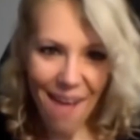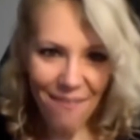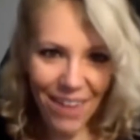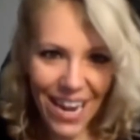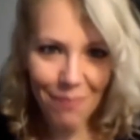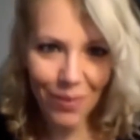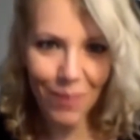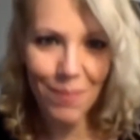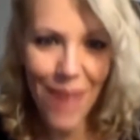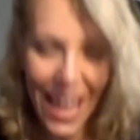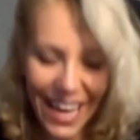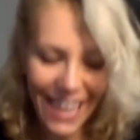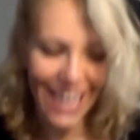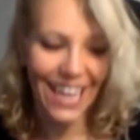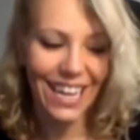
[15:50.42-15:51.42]
my name's
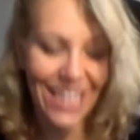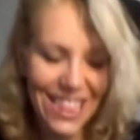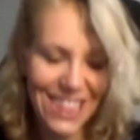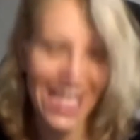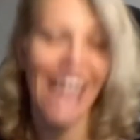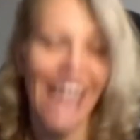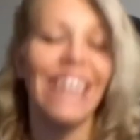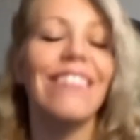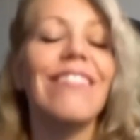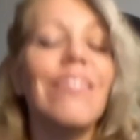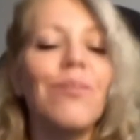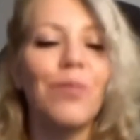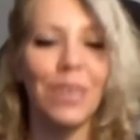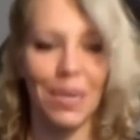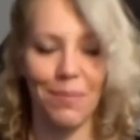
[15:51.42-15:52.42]
Rebecca. That's
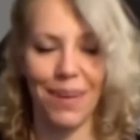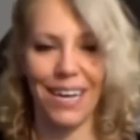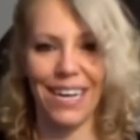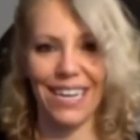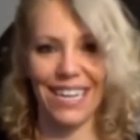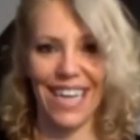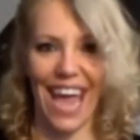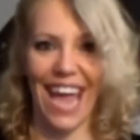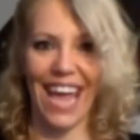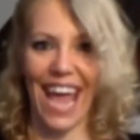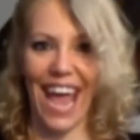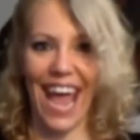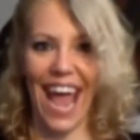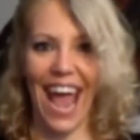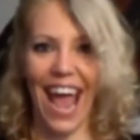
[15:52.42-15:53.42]
Reba,
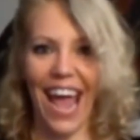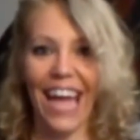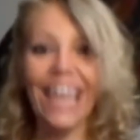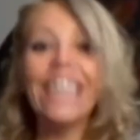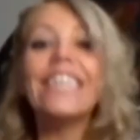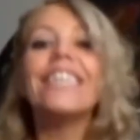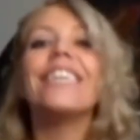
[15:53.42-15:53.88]
KKA.